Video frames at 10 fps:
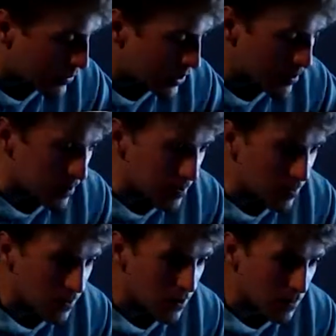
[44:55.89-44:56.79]
So I'll probably be
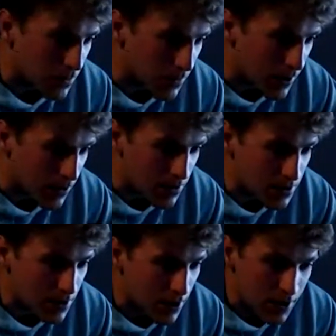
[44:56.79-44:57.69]
up for another few
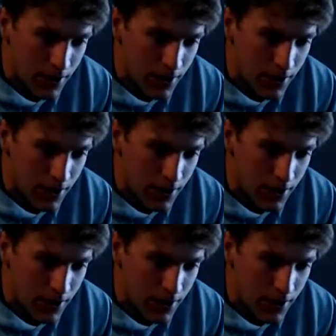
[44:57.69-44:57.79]
hours.